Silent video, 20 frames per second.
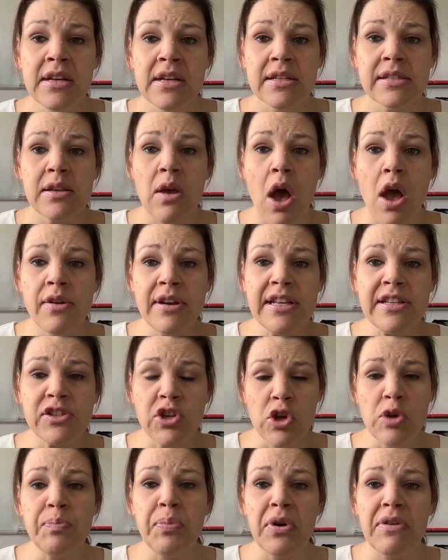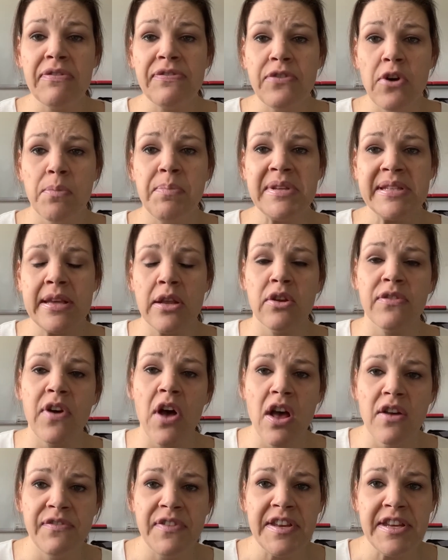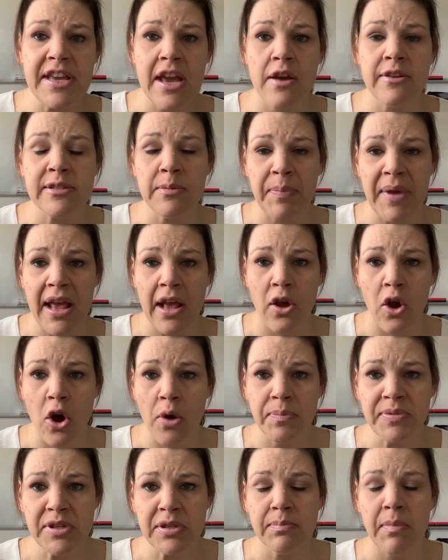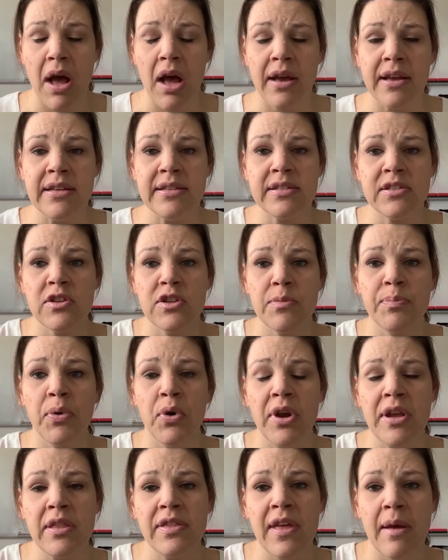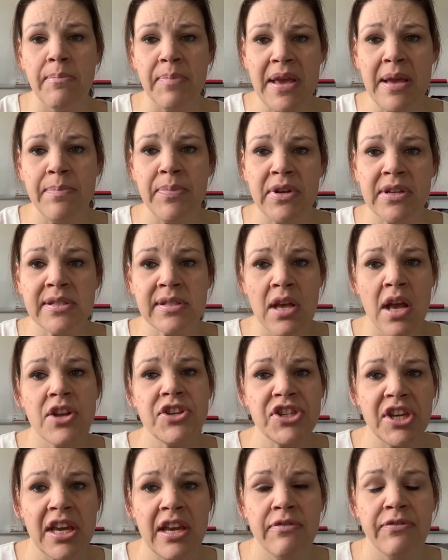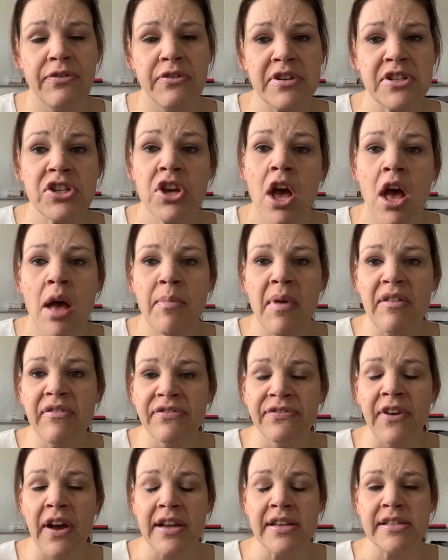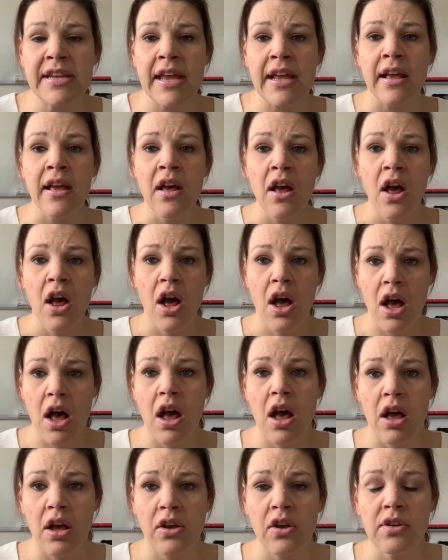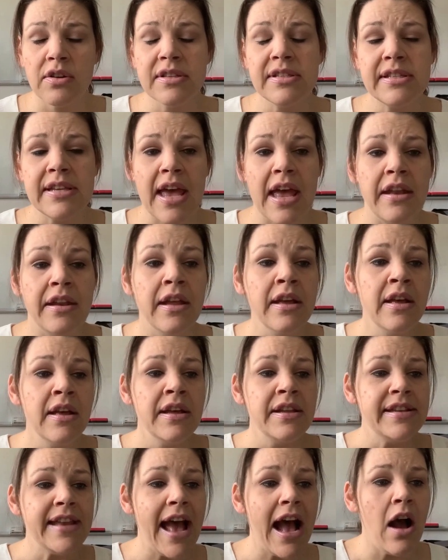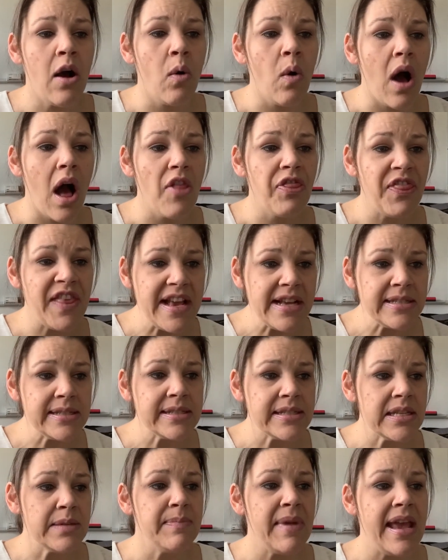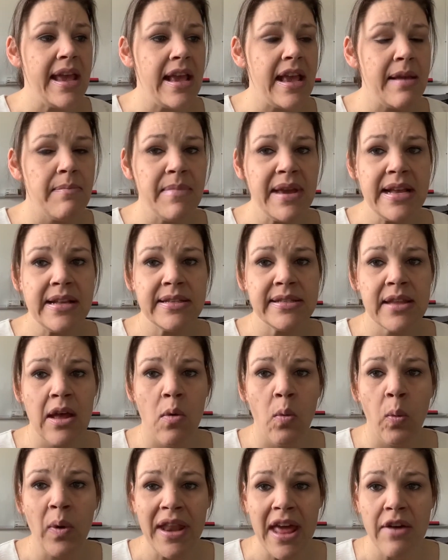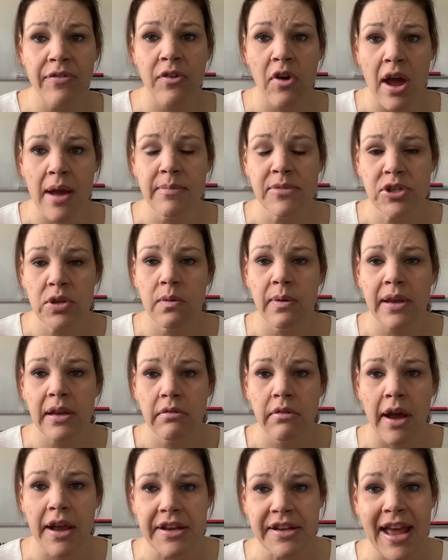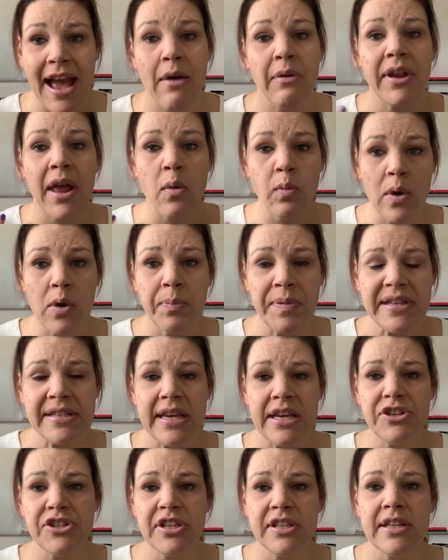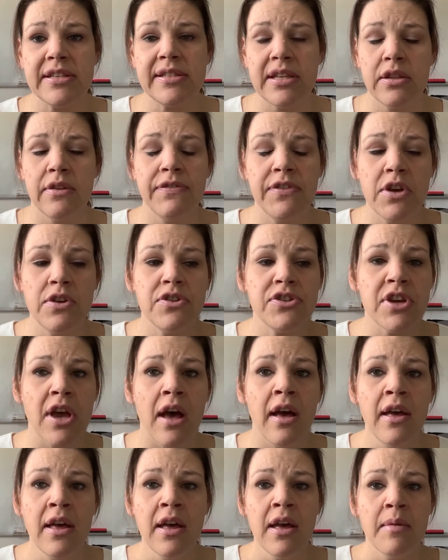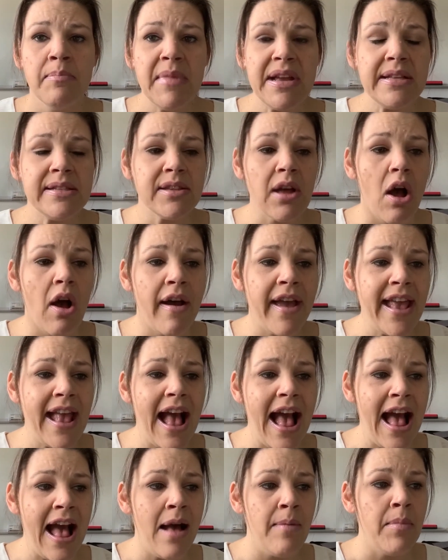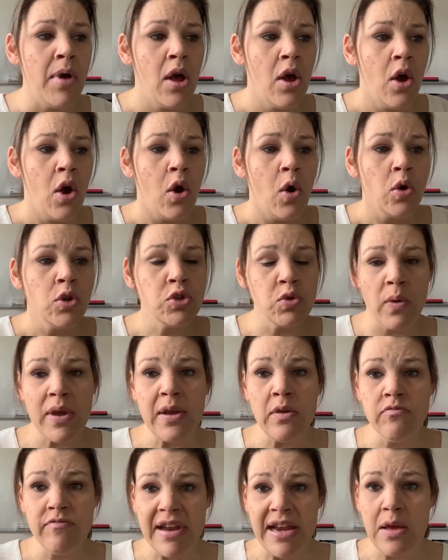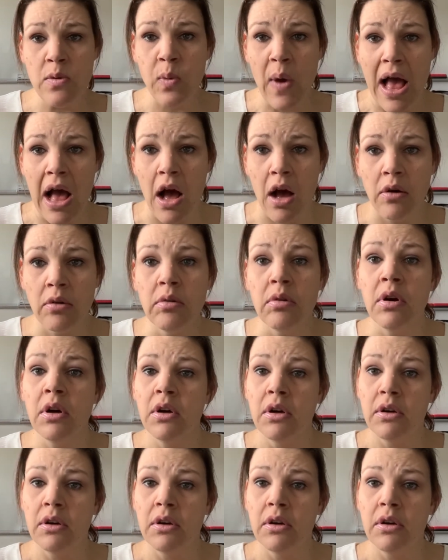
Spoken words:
So only 2.4% of her videos are being optimized to the point that people are searching in for a term and finding her content. Now, this to me means that whatever I'm doing right now, and I will be teaching this in the future, means that I am doing really well